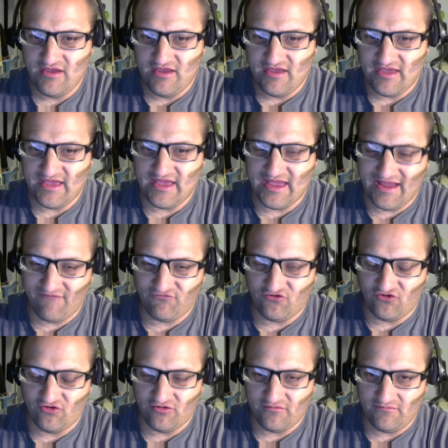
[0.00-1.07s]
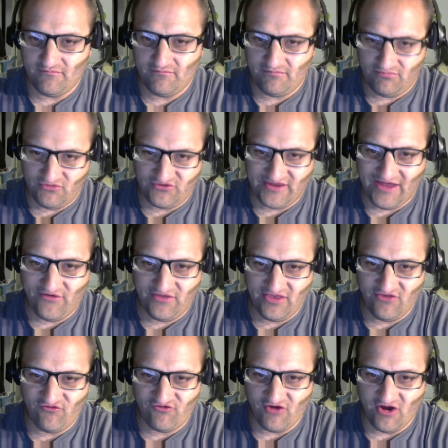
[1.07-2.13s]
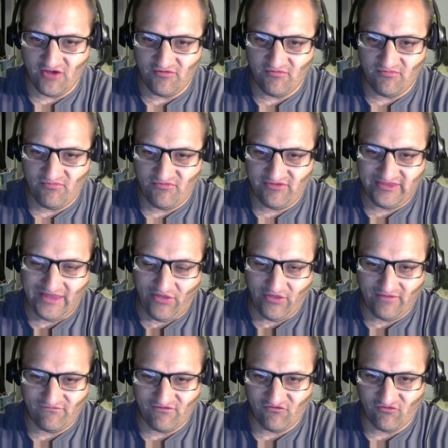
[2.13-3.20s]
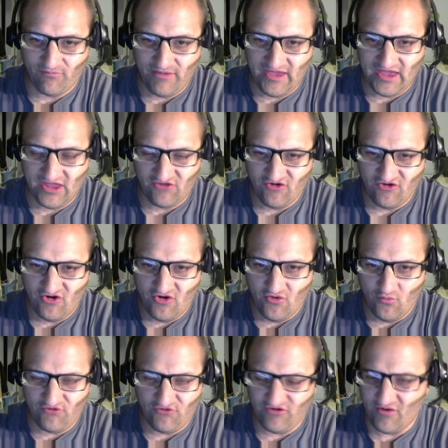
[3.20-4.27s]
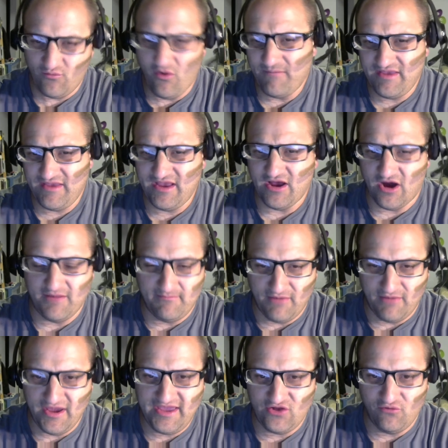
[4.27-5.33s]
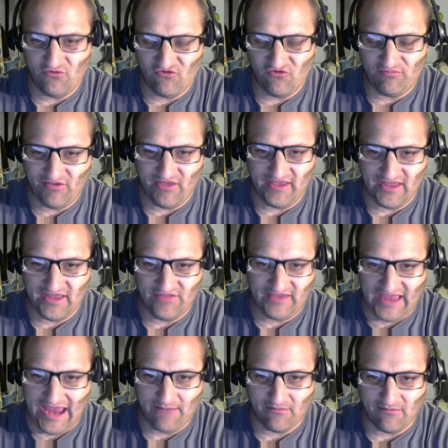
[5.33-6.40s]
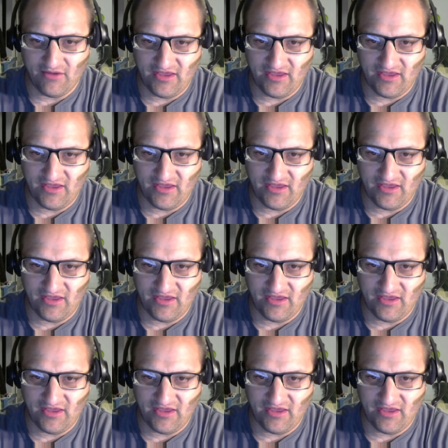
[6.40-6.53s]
after Natalia is done telling this to Paige, which it won't be on mic, it'll just be like in the camera mic,